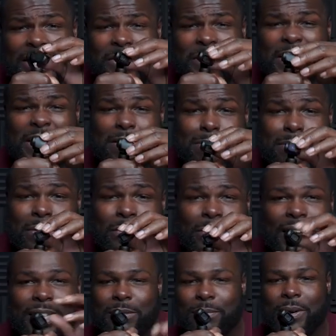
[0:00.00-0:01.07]
little gimbal
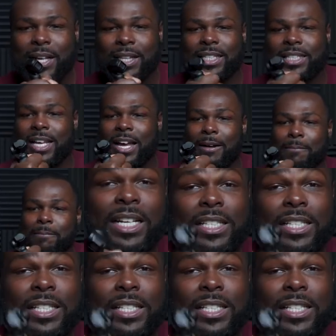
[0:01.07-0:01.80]
right up here at the top.